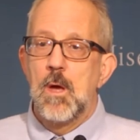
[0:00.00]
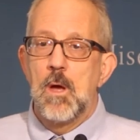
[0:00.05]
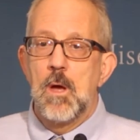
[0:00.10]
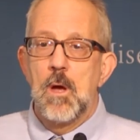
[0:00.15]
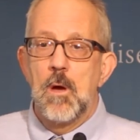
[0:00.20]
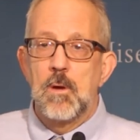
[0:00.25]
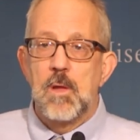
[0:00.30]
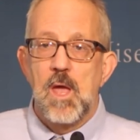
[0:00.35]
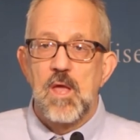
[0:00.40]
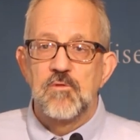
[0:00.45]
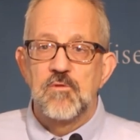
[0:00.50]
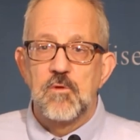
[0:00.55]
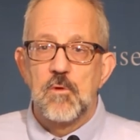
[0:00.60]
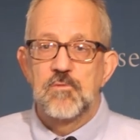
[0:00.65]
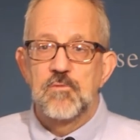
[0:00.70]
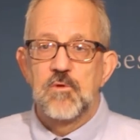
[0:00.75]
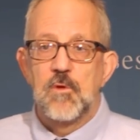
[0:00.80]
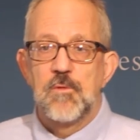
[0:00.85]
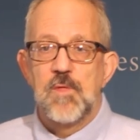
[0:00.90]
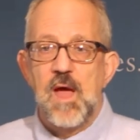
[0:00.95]
Okay,
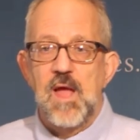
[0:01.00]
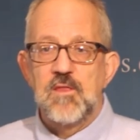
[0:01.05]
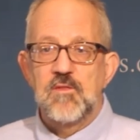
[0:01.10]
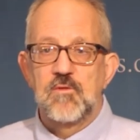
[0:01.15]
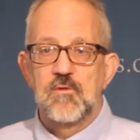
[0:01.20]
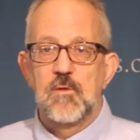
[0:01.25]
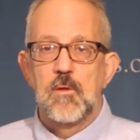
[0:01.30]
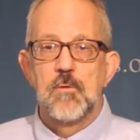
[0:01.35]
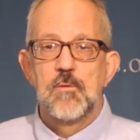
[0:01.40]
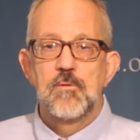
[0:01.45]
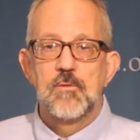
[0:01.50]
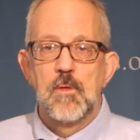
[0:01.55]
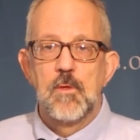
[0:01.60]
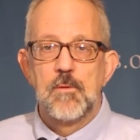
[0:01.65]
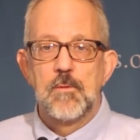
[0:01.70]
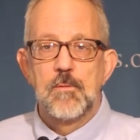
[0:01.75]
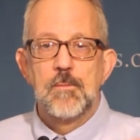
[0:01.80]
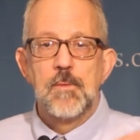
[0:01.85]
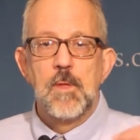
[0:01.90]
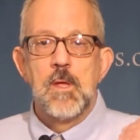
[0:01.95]
so that's
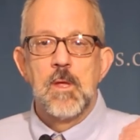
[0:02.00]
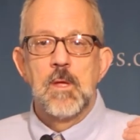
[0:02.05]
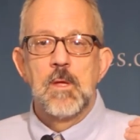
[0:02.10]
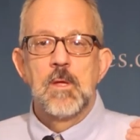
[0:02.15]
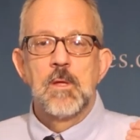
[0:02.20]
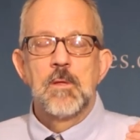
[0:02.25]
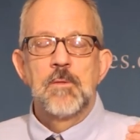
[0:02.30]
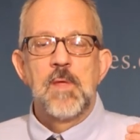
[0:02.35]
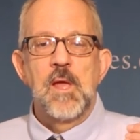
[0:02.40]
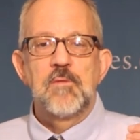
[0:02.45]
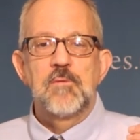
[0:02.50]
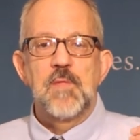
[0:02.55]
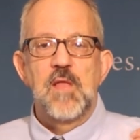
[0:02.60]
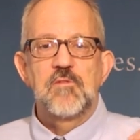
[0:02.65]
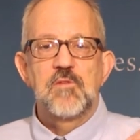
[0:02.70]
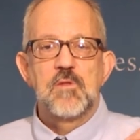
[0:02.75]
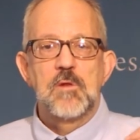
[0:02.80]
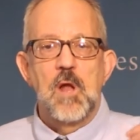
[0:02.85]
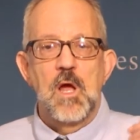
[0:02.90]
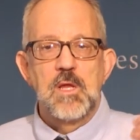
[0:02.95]

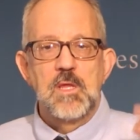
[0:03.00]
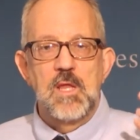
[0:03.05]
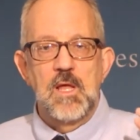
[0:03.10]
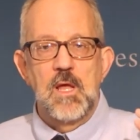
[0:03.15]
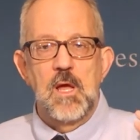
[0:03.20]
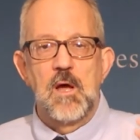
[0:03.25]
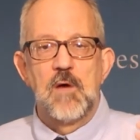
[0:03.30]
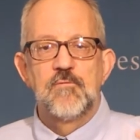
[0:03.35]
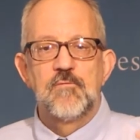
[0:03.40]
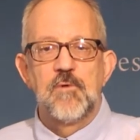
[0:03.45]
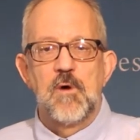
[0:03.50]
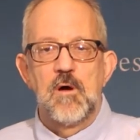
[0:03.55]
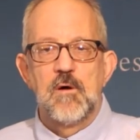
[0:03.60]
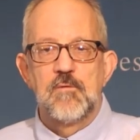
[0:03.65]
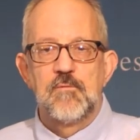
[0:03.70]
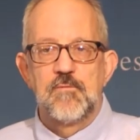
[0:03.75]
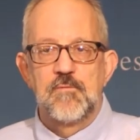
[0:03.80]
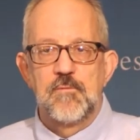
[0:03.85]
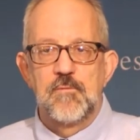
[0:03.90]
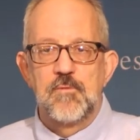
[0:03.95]
an idea
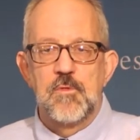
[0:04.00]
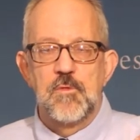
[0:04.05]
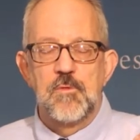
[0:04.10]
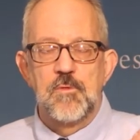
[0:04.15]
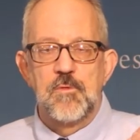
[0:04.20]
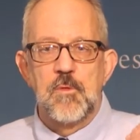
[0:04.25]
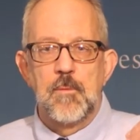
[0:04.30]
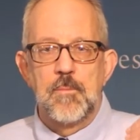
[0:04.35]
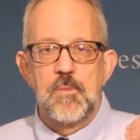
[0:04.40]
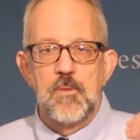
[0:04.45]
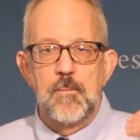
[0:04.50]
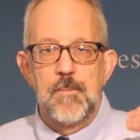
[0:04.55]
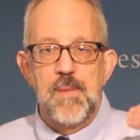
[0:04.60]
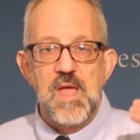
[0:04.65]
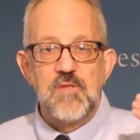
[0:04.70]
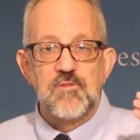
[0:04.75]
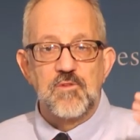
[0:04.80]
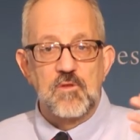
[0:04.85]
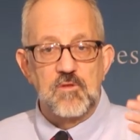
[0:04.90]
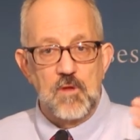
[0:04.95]
of the
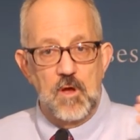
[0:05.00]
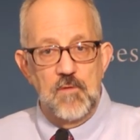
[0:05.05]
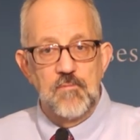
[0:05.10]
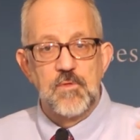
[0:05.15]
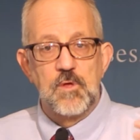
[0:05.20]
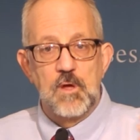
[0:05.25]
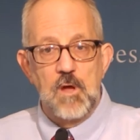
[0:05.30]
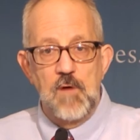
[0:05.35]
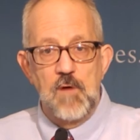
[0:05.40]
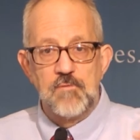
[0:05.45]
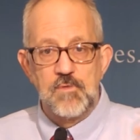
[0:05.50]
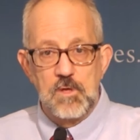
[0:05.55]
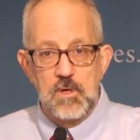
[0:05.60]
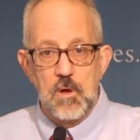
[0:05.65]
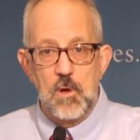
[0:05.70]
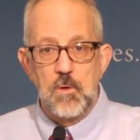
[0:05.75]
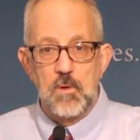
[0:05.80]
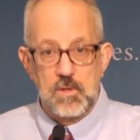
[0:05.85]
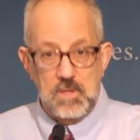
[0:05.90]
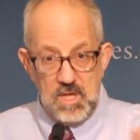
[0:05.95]
basics of the
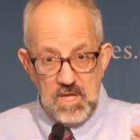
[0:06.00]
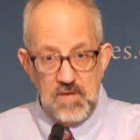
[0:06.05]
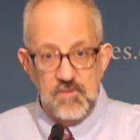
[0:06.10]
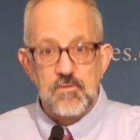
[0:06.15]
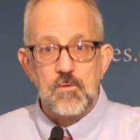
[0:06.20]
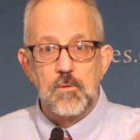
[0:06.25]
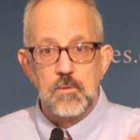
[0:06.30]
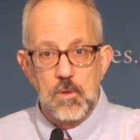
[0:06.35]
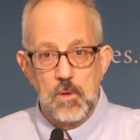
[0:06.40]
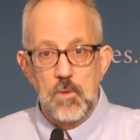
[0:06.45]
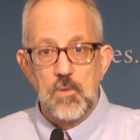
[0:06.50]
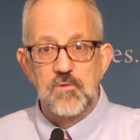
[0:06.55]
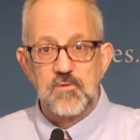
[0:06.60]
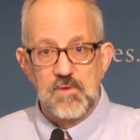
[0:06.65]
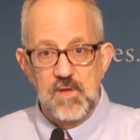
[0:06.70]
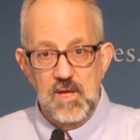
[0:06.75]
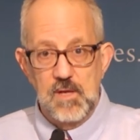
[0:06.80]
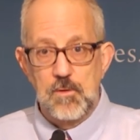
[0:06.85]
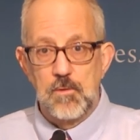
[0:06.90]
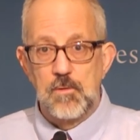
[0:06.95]
classical gold
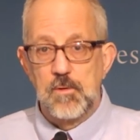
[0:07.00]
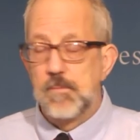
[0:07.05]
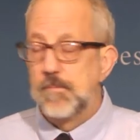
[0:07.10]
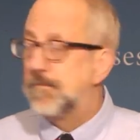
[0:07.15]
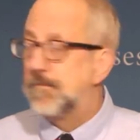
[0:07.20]
standard.